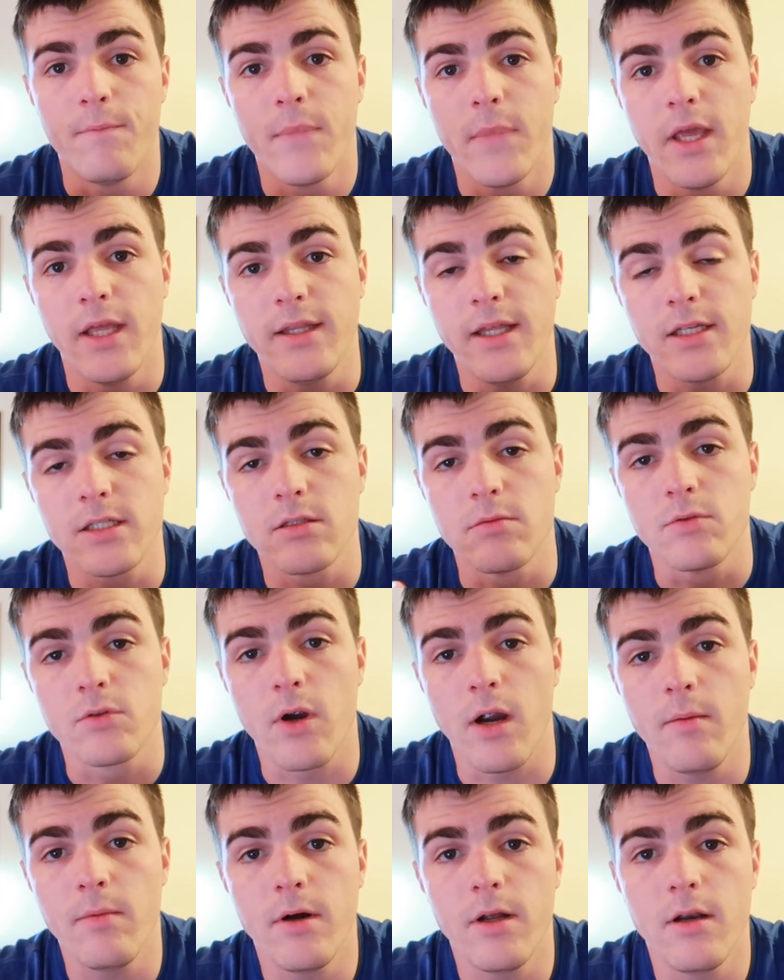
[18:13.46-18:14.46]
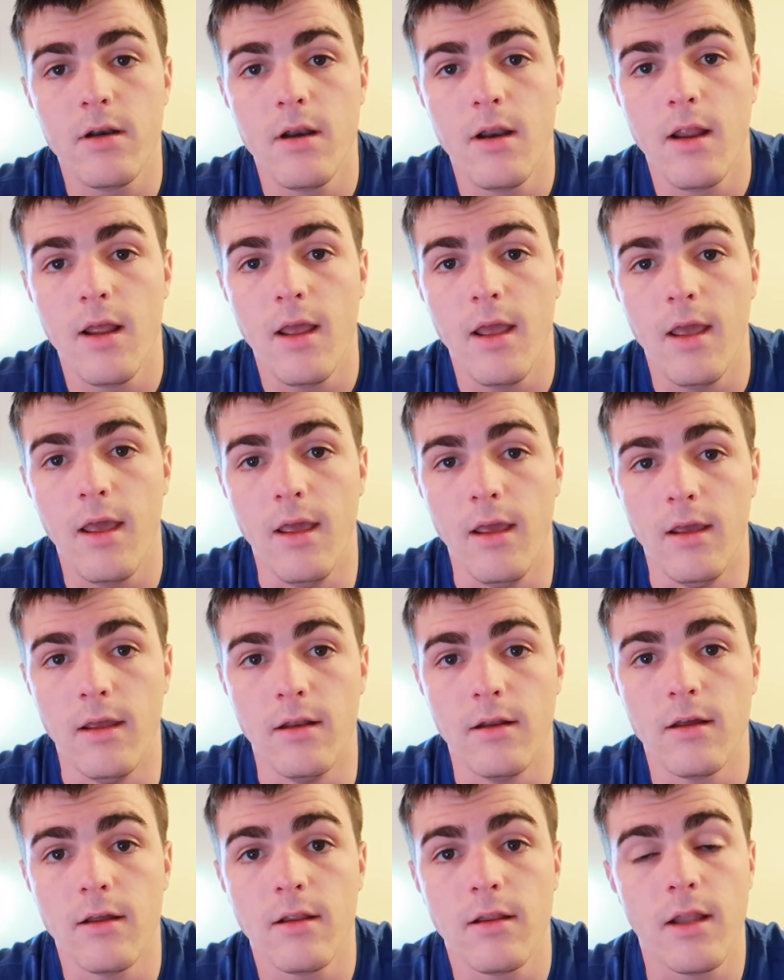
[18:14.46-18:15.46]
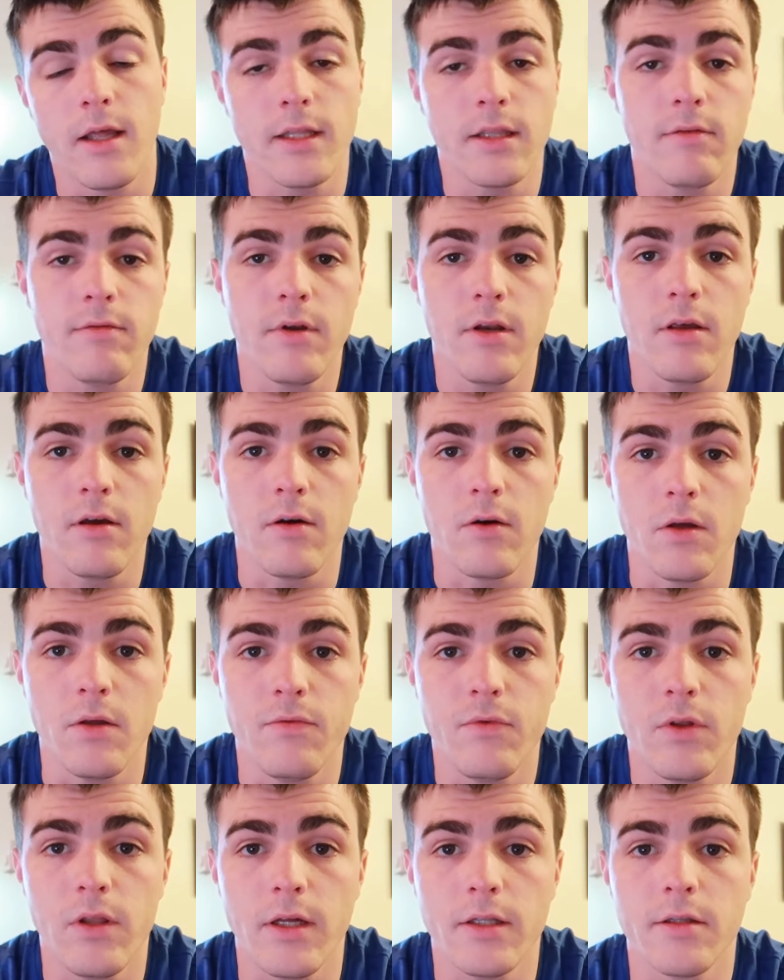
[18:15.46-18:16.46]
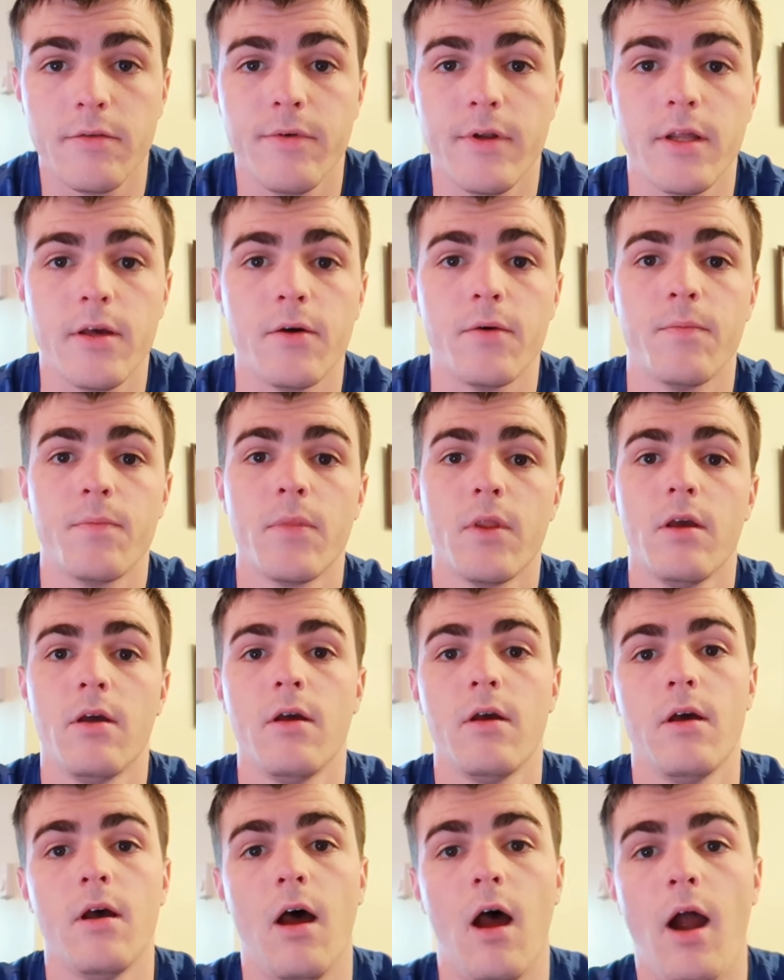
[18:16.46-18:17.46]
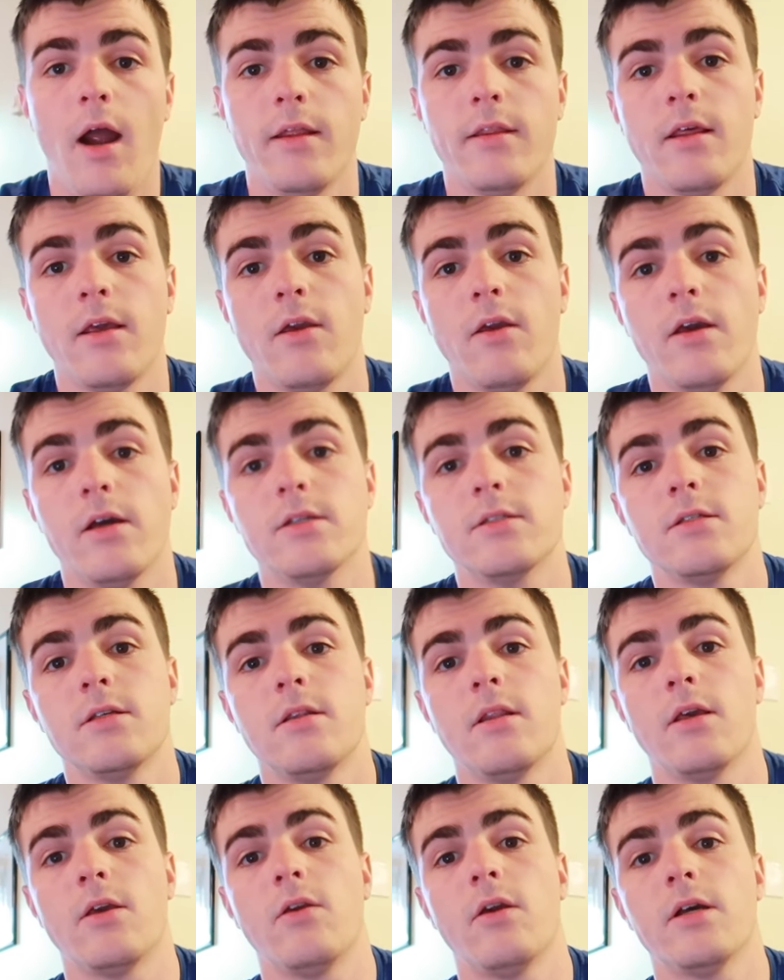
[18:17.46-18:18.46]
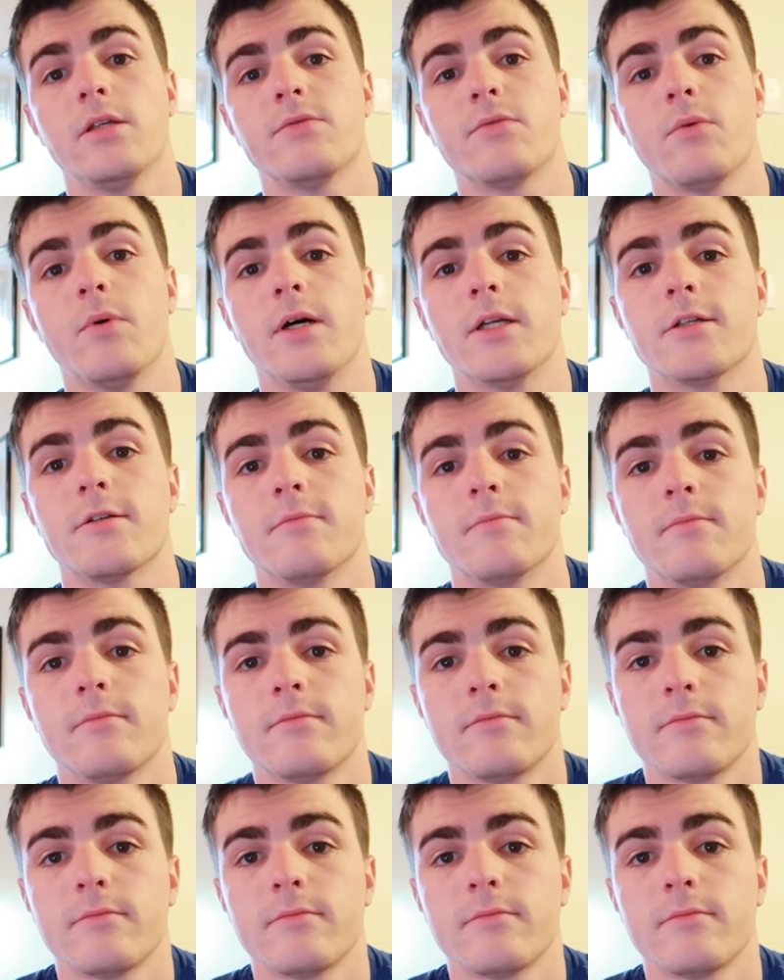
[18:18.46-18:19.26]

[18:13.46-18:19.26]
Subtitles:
Hit that subscribe button and like the video if you like the video. Alright, thank you guys. Thank you guys for watching.